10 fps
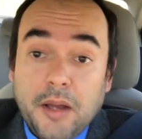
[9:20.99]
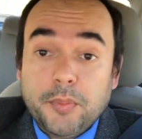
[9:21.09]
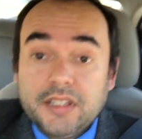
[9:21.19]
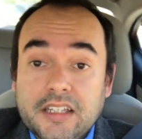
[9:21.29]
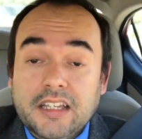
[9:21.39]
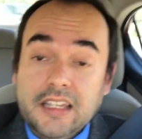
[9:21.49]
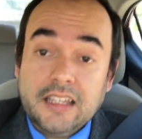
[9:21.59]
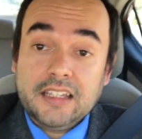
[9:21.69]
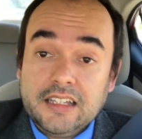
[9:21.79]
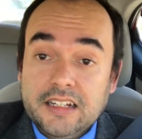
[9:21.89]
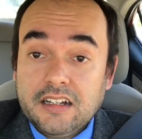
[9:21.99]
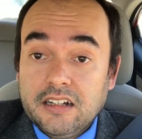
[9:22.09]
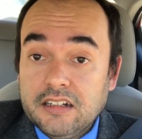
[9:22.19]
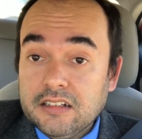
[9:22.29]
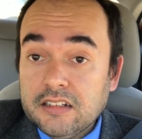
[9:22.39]
happy, and
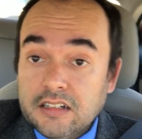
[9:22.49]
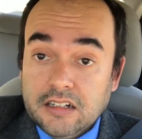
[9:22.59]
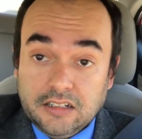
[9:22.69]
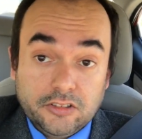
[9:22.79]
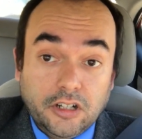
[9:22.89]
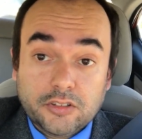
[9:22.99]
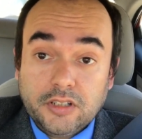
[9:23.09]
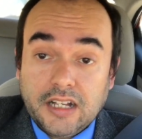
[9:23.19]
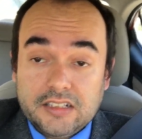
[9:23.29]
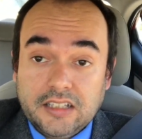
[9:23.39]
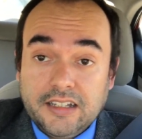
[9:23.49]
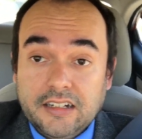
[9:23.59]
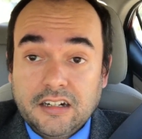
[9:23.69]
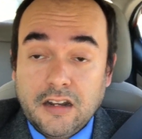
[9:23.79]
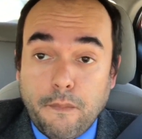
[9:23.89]
uh, I'll talk to you guys
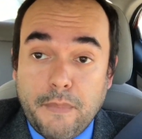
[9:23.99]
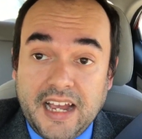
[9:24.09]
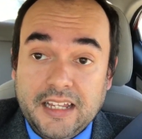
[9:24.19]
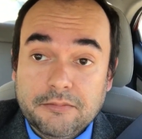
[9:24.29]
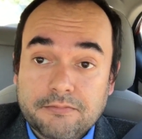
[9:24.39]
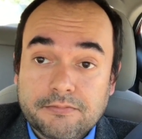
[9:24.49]
later. Bye.